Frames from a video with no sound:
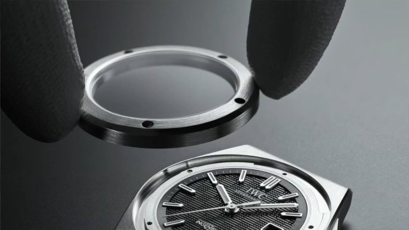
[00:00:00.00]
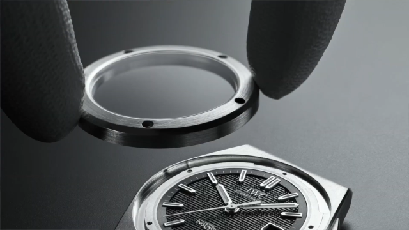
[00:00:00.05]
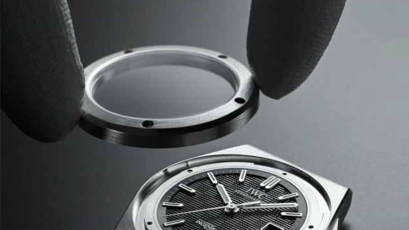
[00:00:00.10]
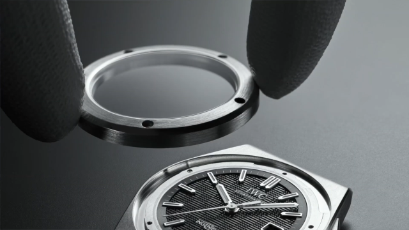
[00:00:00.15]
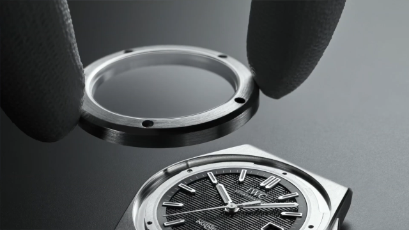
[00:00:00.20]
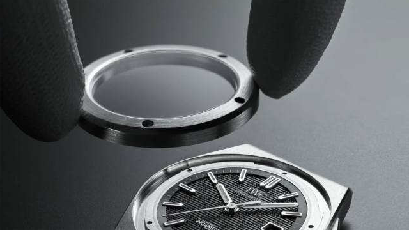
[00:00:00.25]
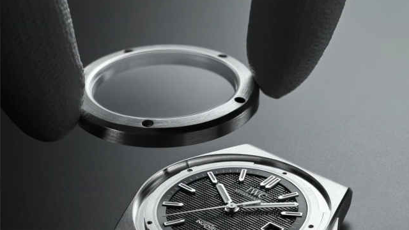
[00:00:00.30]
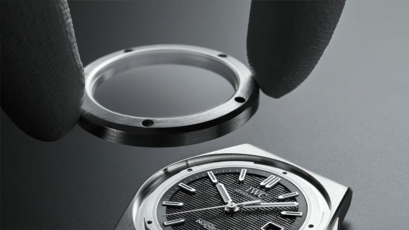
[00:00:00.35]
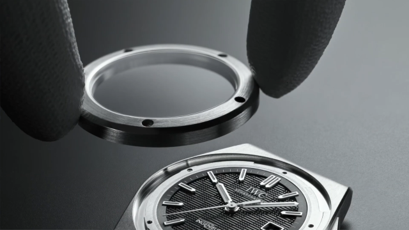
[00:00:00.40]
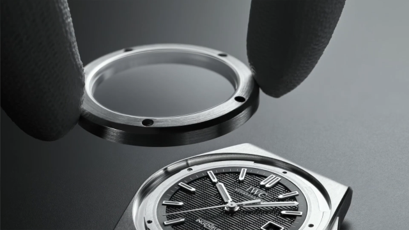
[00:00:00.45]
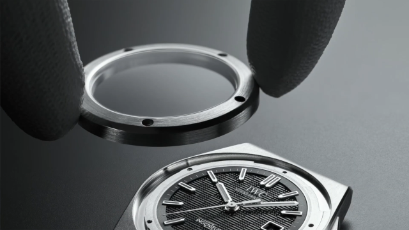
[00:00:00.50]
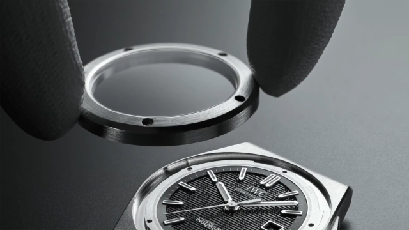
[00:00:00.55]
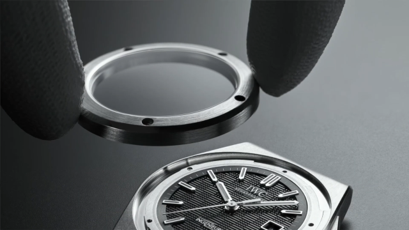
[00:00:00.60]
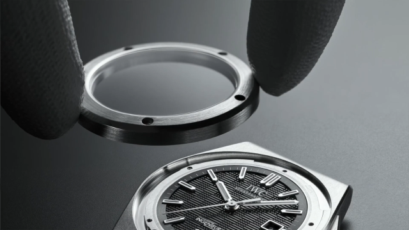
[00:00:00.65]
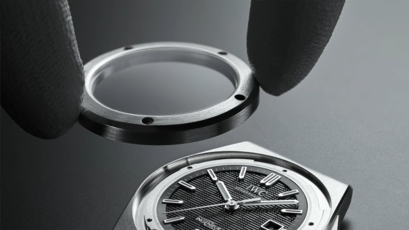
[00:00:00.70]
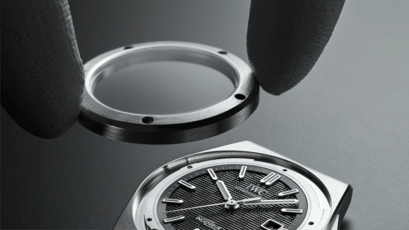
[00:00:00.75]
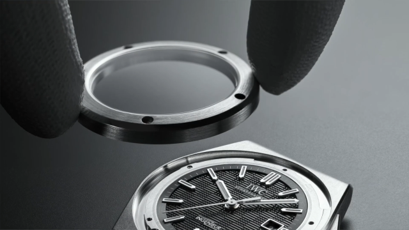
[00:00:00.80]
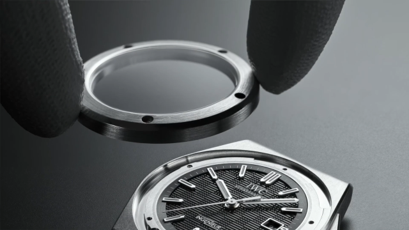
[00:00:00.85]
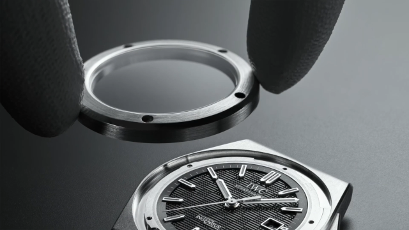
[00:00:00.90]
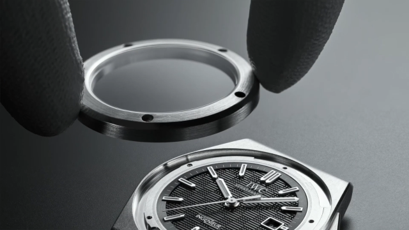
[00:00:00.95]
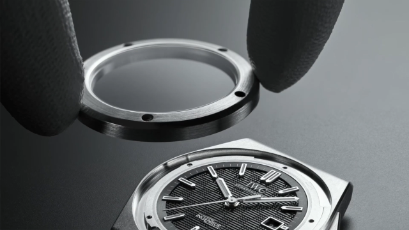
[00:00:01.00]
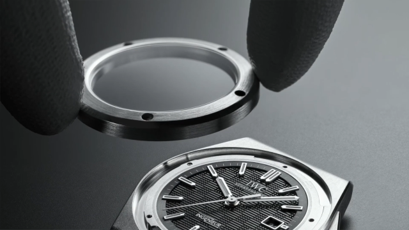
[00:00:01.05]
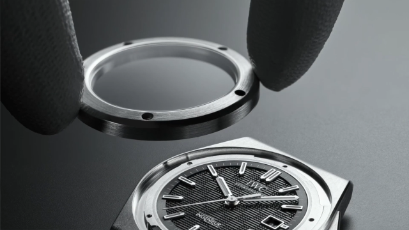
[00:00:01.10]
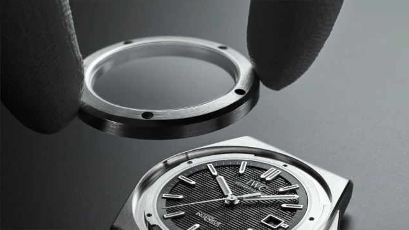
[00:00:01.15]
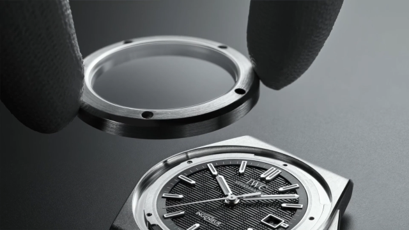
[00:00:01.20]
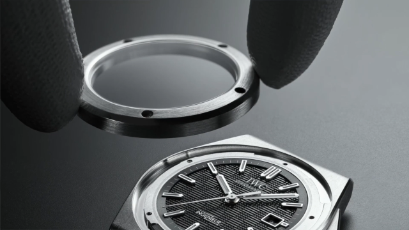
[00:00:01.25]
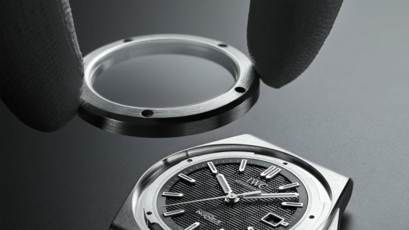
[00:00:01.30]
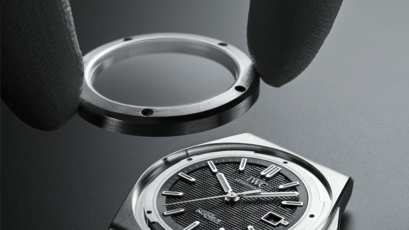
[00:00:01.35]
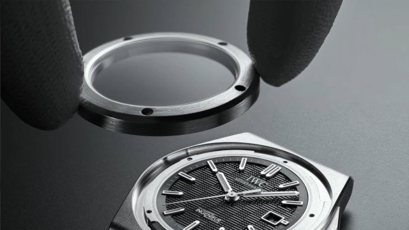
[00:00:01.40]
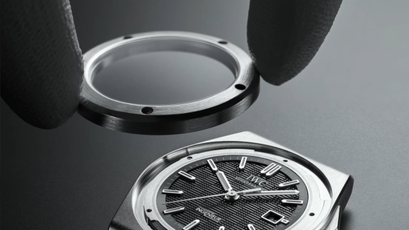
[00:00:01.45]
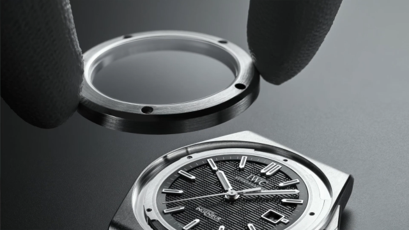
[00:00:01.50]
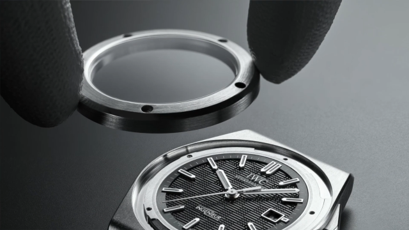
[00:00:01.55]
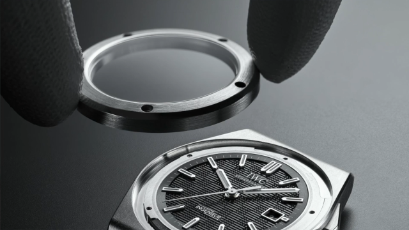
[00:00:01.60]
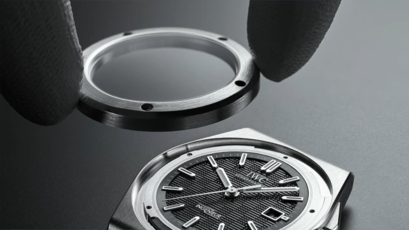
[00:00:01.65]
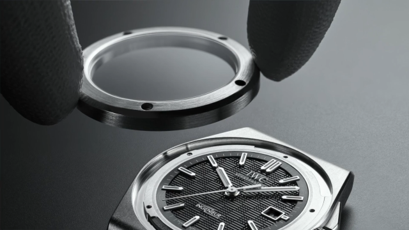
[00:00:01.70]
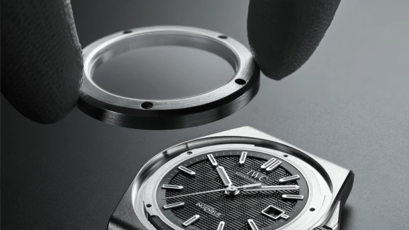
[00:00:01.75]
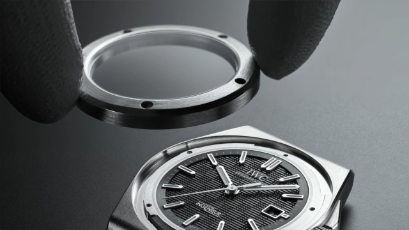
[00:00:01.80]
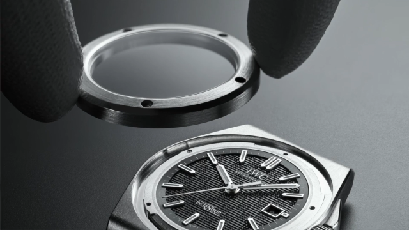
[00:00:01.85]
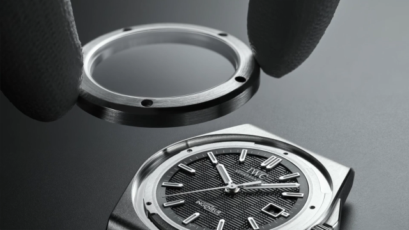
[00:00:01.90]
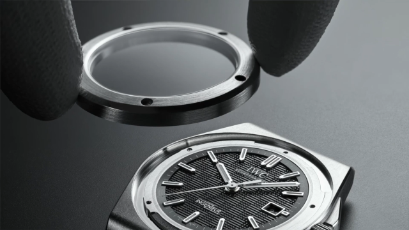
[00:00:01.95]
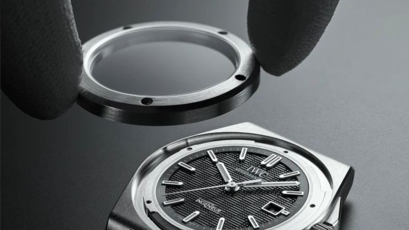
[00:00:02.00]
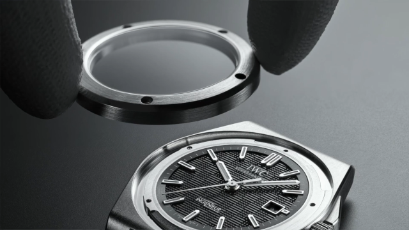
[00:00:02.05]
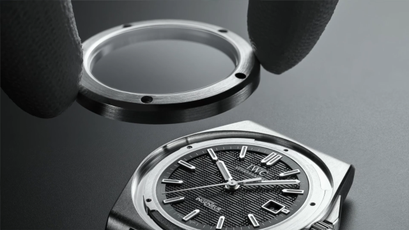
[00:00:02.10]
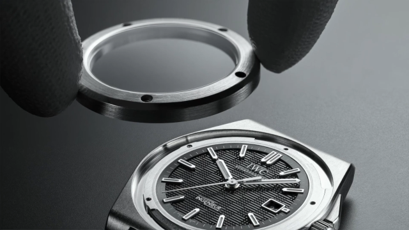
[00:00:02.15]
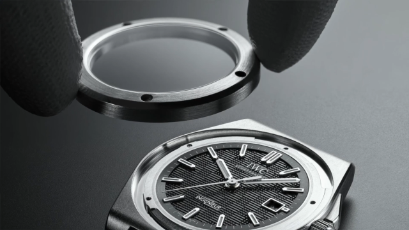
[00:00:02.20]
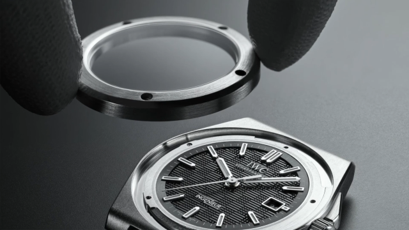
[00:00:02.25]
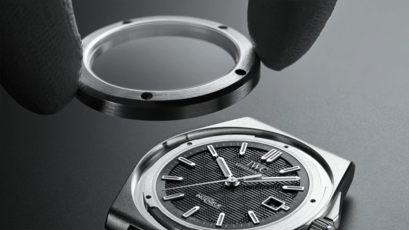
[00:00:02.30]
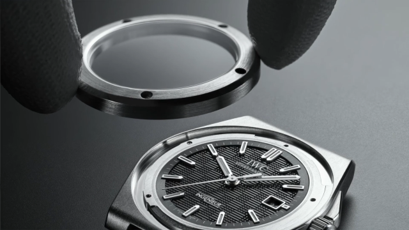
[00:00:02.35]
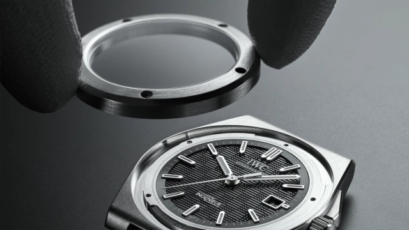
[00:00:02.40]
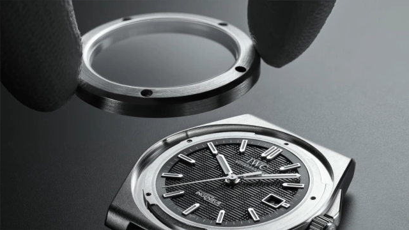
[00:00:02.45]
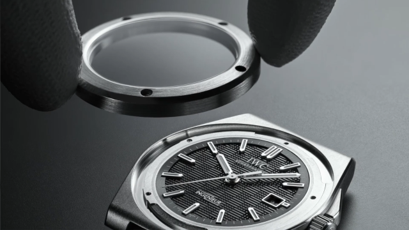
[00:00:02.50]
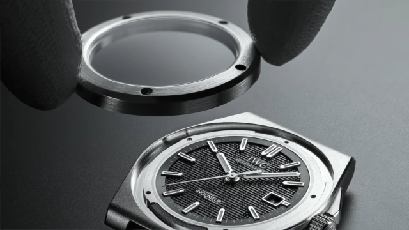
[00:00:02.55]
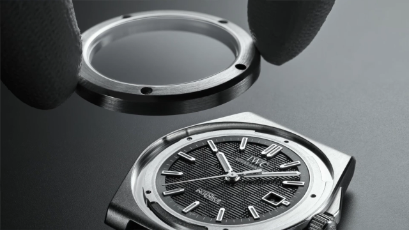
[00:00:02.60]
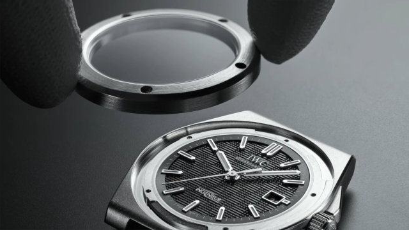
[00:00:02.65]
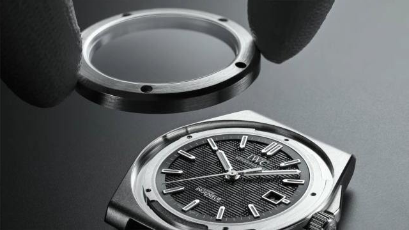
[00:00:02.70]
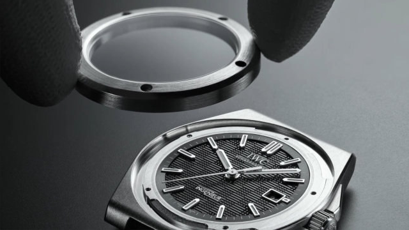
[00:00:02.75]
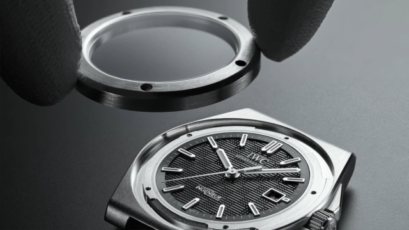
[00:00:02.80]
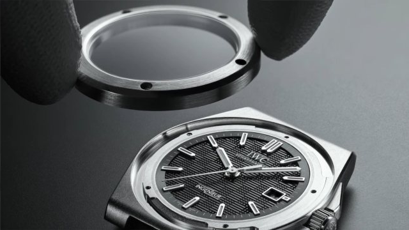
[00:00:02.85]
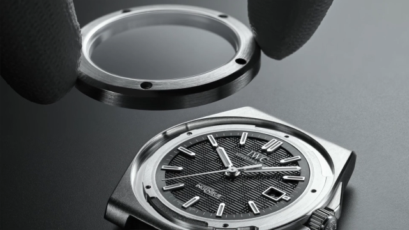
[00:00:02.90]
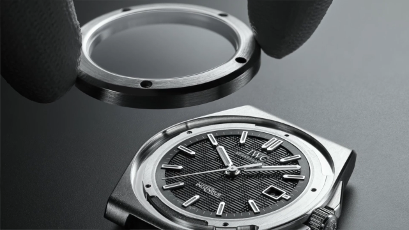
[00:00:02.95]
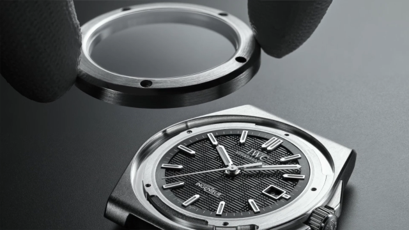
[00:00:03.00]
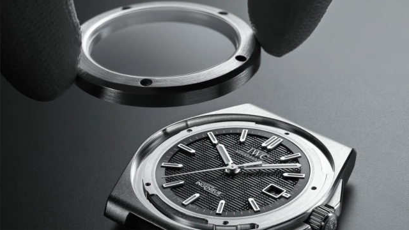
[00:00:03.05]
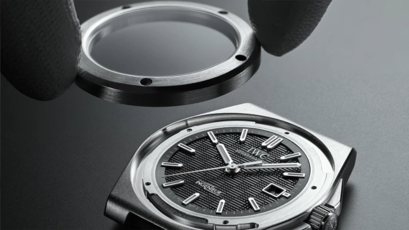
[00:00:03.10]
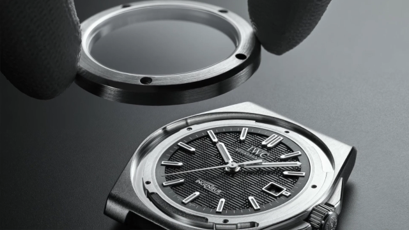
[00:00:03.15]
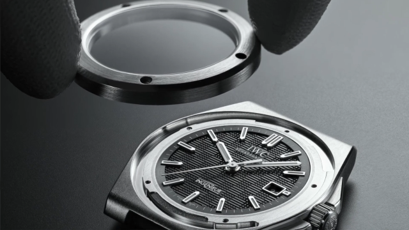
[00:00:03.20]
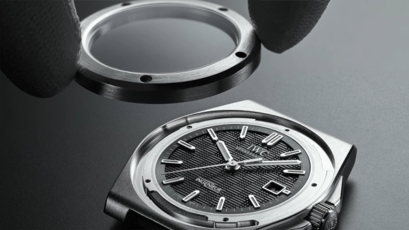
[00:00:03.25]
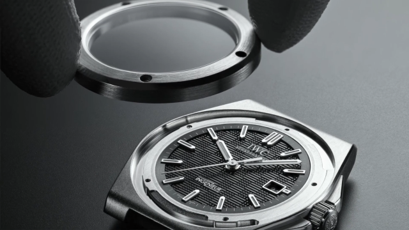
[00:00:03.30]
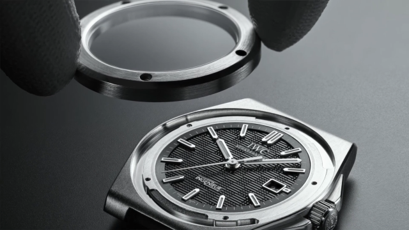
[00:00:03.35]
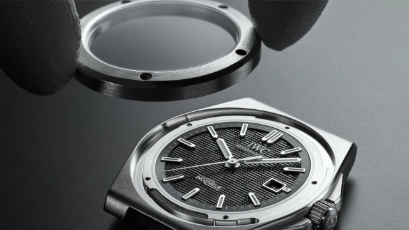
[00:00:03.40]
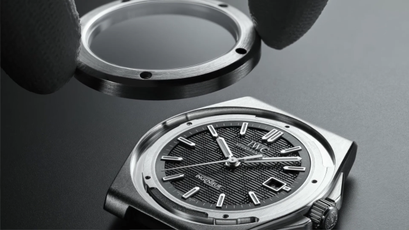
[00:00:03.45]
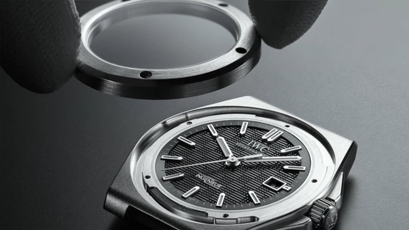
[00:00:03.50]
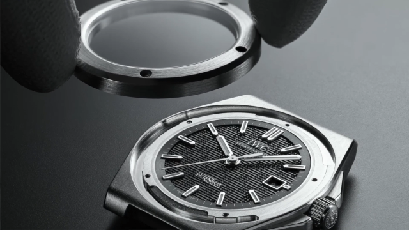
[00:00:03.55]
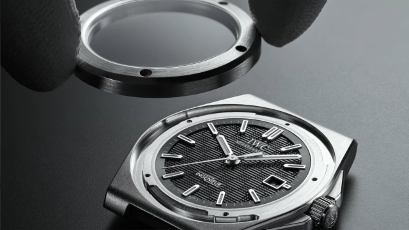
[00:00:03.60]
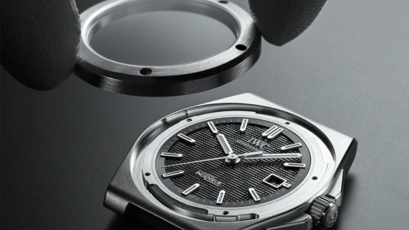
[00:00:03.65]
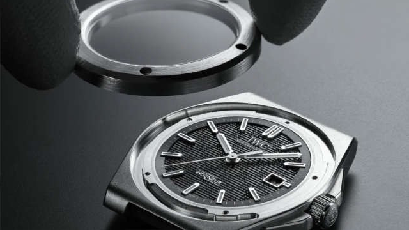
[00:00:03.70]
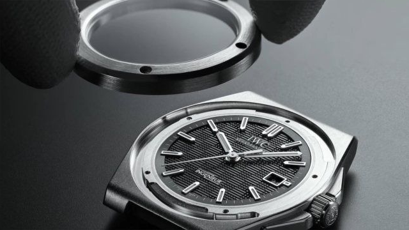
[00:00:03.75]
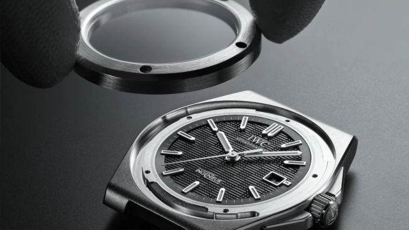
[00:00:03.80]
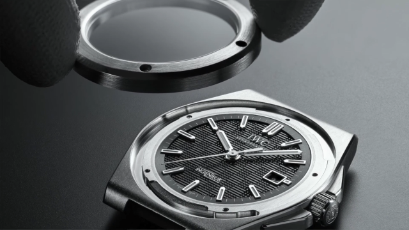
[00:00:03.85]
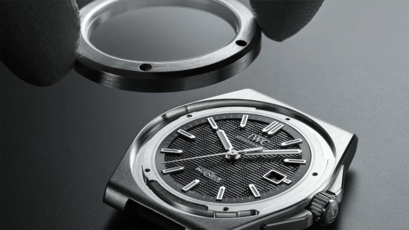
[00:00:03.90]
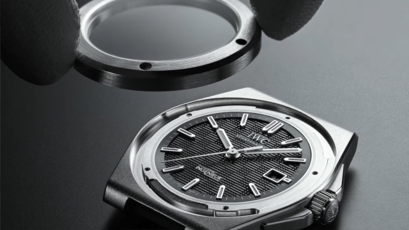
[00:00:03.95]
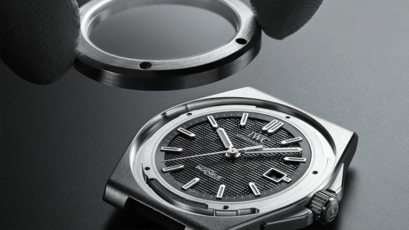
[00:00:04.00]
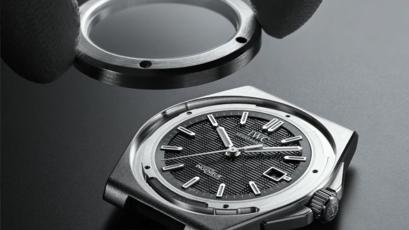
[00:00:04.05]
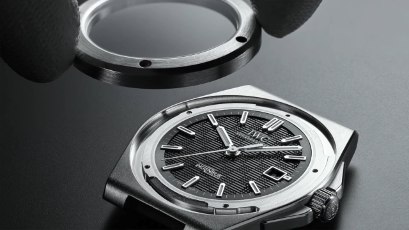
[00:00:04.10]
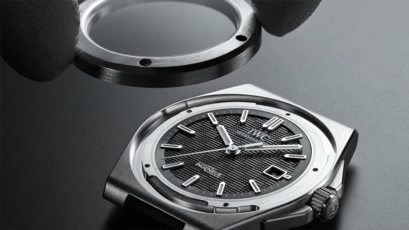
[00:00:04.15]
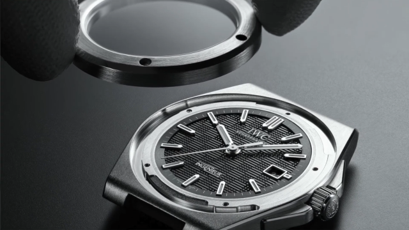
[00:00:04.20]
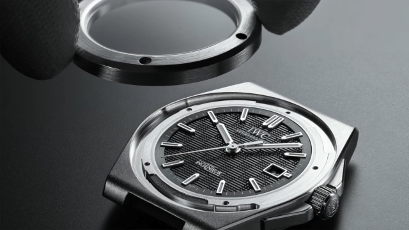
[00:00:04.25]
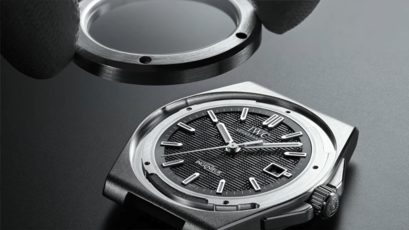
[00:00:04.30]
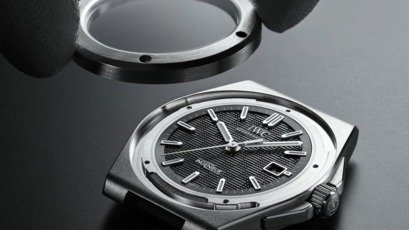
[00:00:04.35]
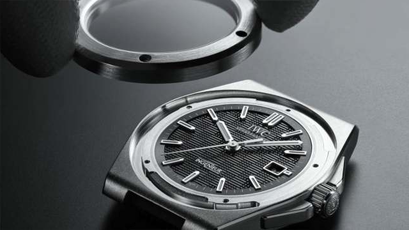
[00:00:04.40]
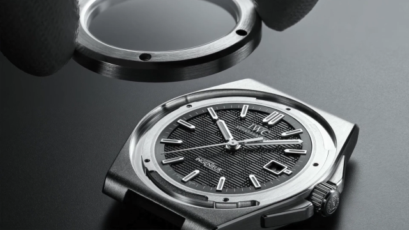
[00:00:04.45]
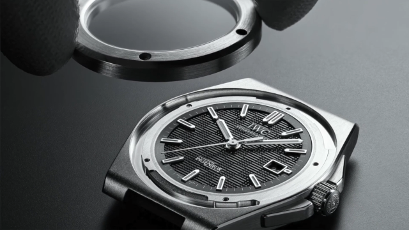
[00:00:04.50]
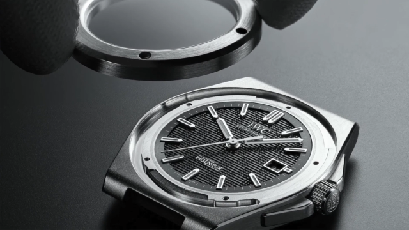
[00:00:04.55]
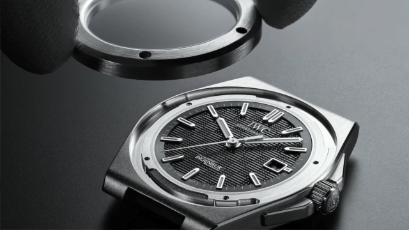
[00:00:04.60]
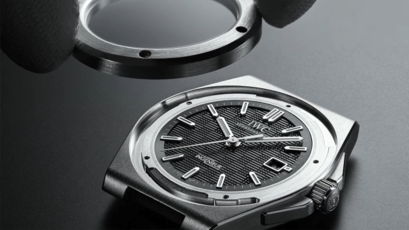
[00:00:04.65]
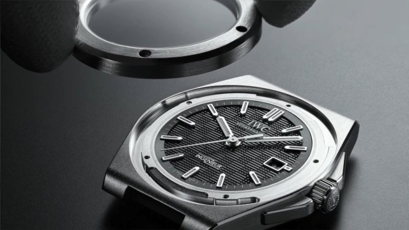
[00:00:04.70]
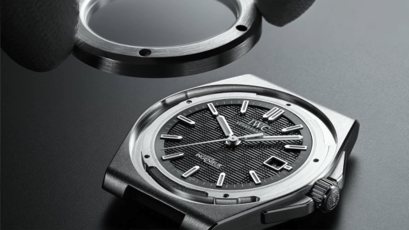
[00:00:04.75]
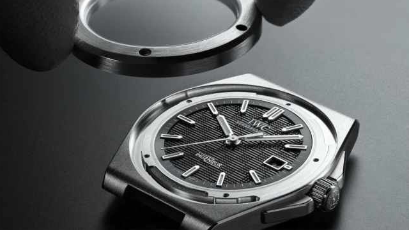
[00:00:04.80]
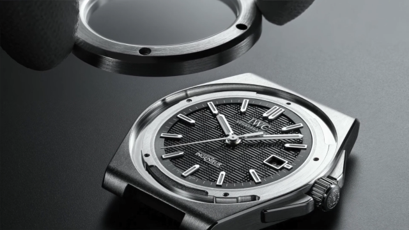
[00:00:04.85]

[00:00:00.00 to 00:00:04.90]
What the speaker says: (no speaker visible)